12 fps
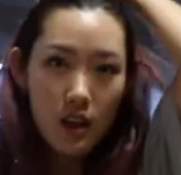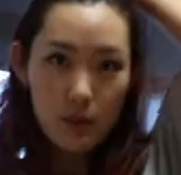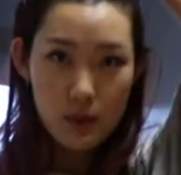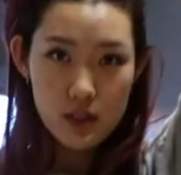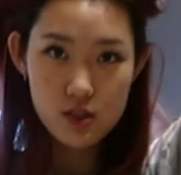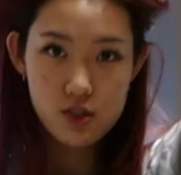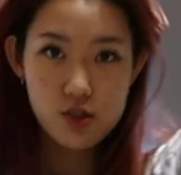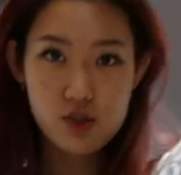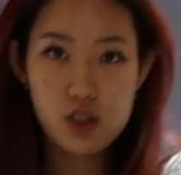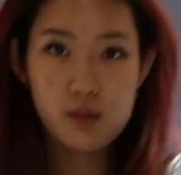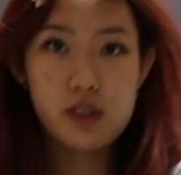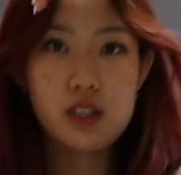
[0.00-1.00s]
I'm
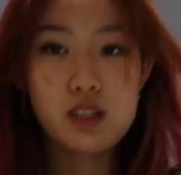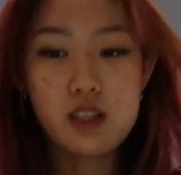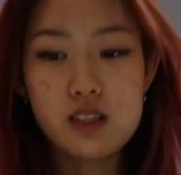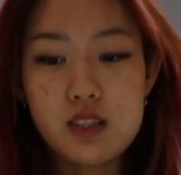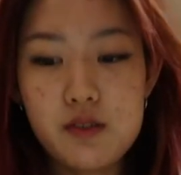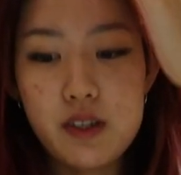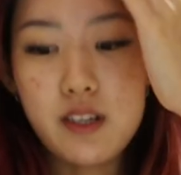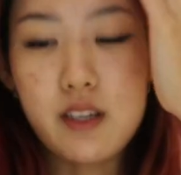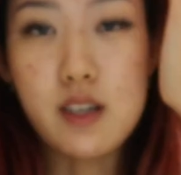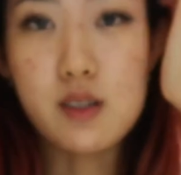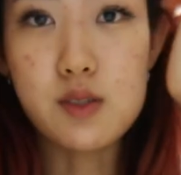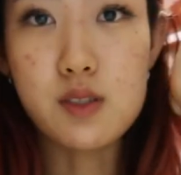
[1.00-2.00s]
extremely lazy right
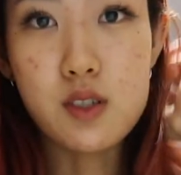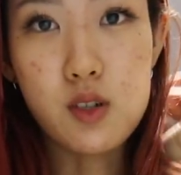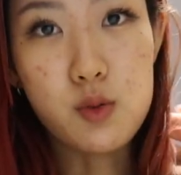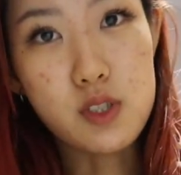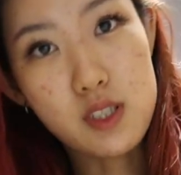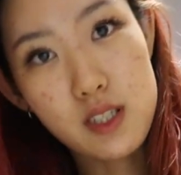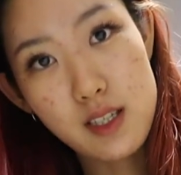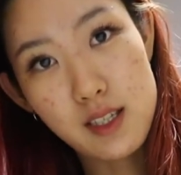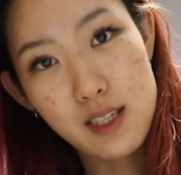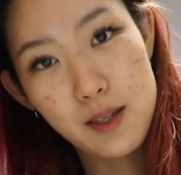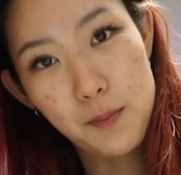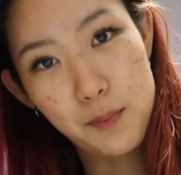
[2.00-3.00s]
now so we're just gonna
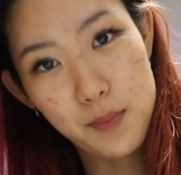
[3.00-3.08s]
eat